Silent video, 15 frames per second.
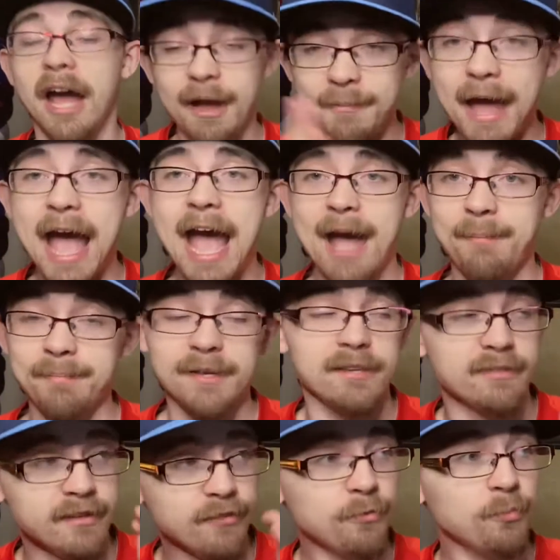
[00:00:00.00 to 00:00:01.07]
I'm happy.
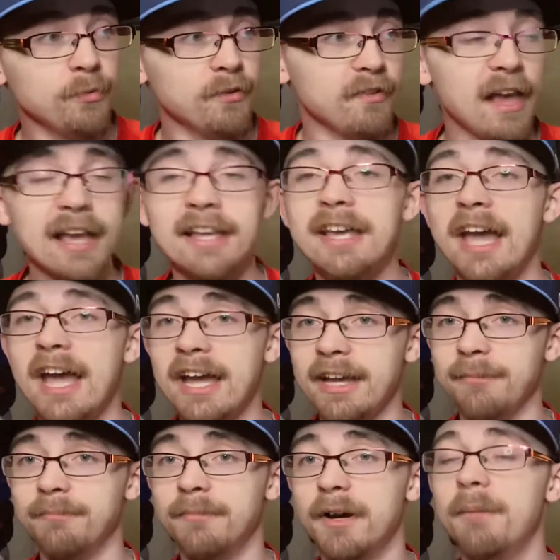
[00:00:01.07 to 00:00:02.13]
This was a
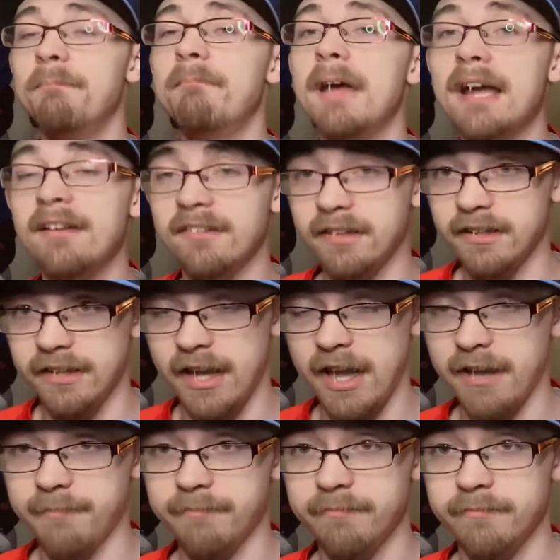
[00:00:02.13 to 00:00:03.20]
game, amazing game.